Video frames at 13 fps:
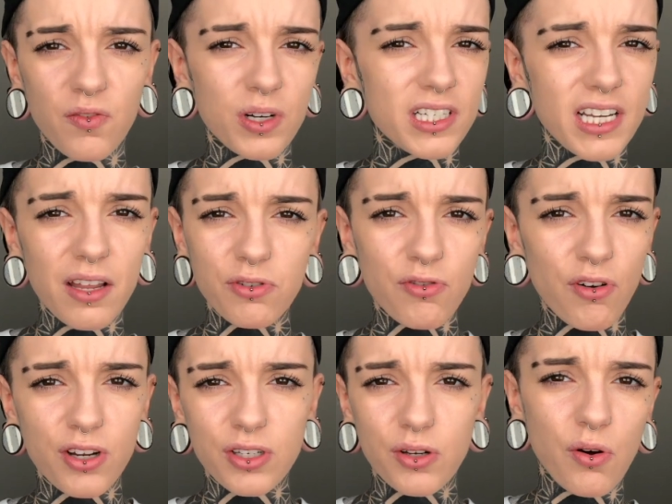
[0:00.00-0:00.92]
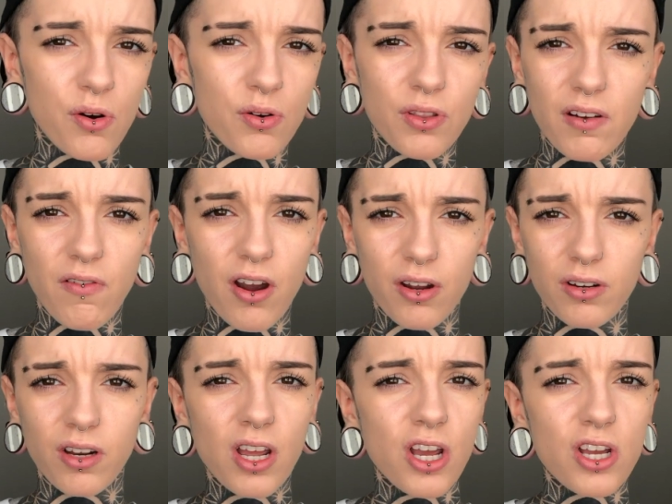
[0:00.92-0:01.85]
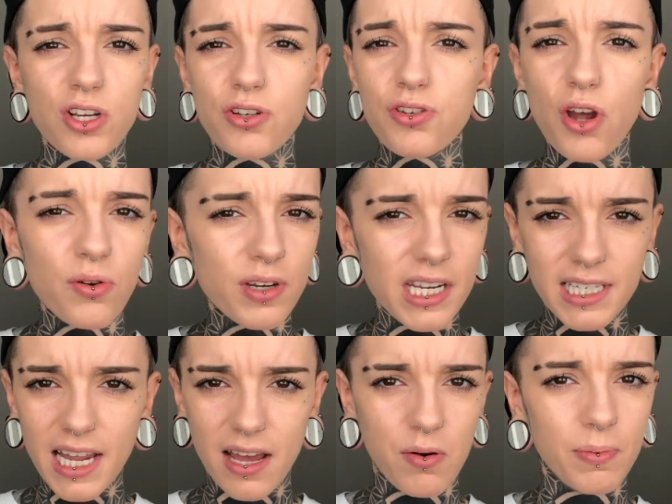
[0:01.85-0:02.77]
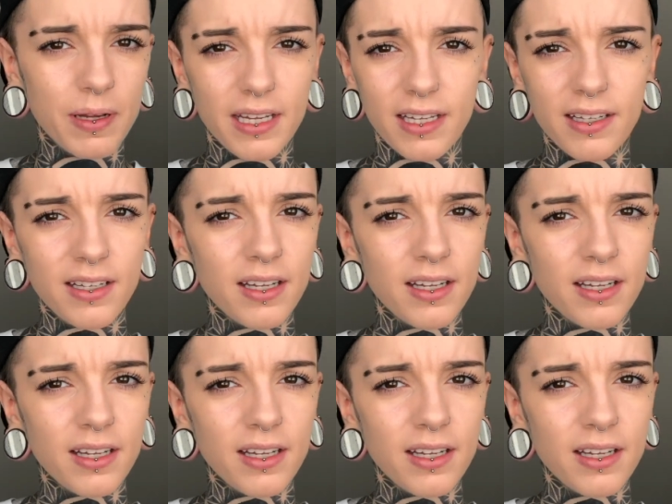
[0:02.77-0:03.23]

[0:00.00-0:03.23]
which sounds gross on their own. You don't need to help it.